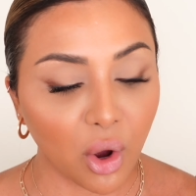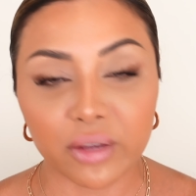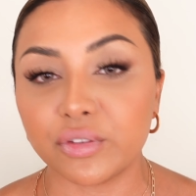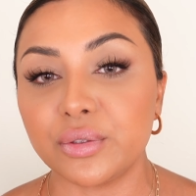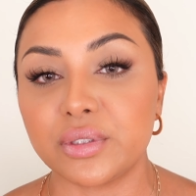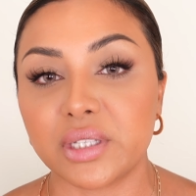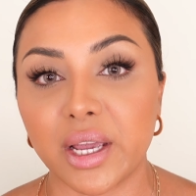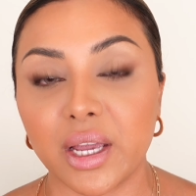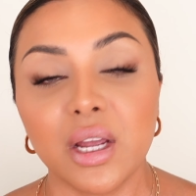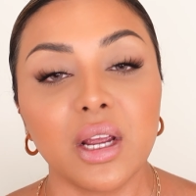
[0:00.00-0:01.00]
I've used
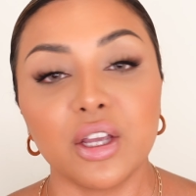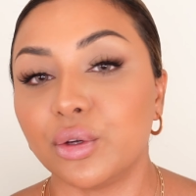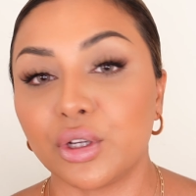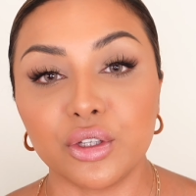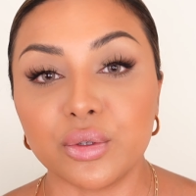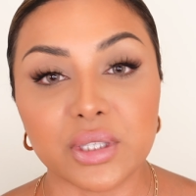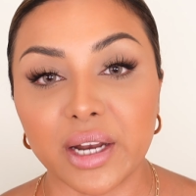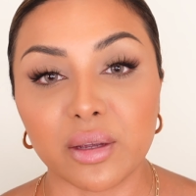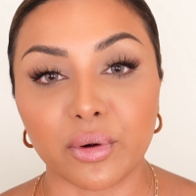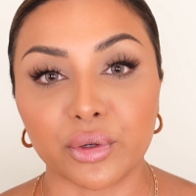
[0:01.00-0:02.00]
it. You can use it
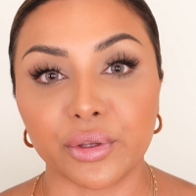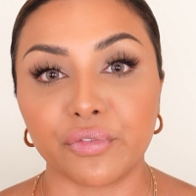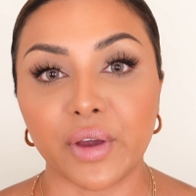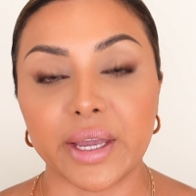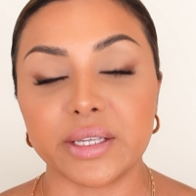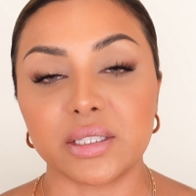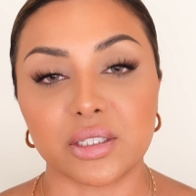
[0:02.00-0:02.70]
anywhere on the face.